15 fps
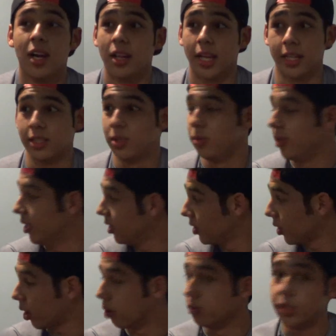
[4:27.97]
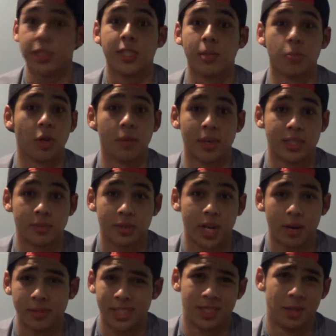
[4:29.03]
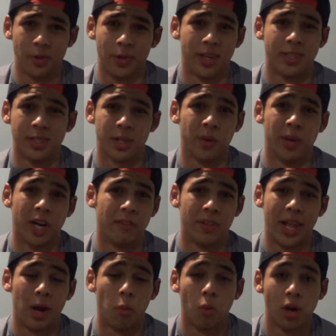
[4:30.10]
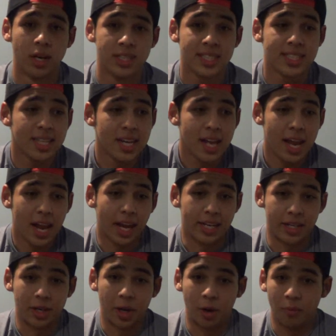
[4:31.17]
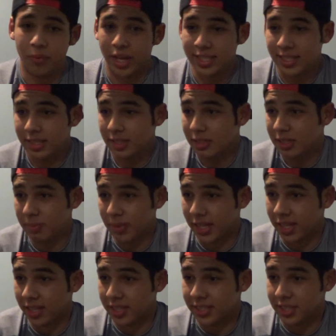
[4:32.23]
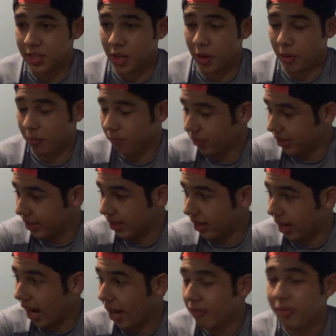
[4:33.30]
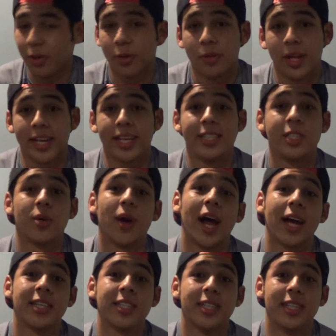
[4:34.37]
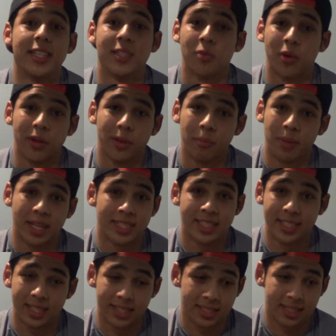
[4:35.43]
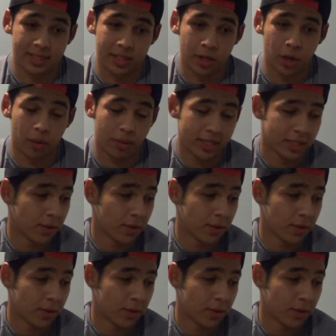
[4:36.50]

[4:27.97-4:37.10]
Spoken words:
like 2 years ago just to play with my subscribers, like 2-3 years ago, whenever that was, and you know, that's just because, you know, I feel like interaction is one of the best things, you know,